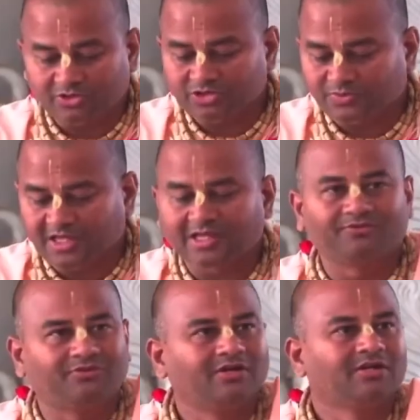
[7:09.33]
so what to
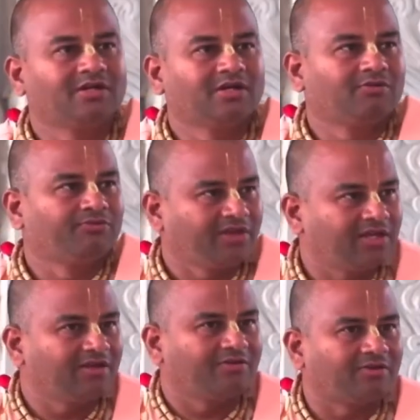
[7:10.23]
speak of,
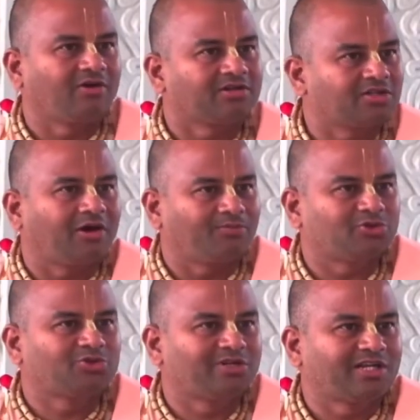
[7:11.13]
we got the
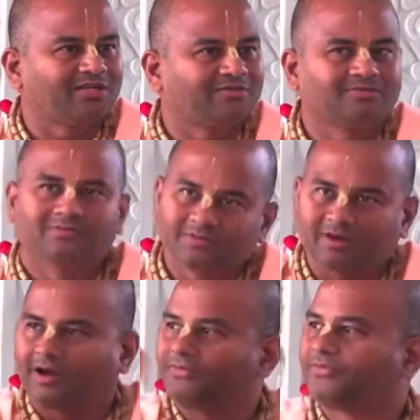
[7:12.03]
opportunity
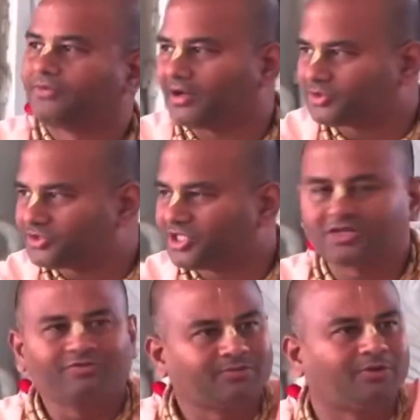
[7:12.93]
of
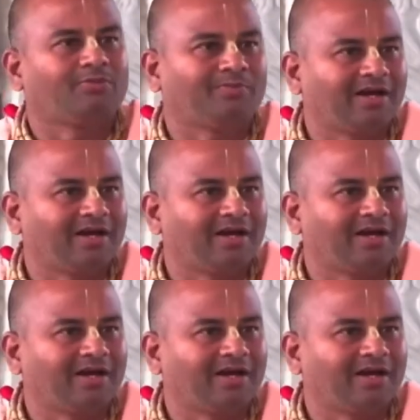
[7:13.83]
association with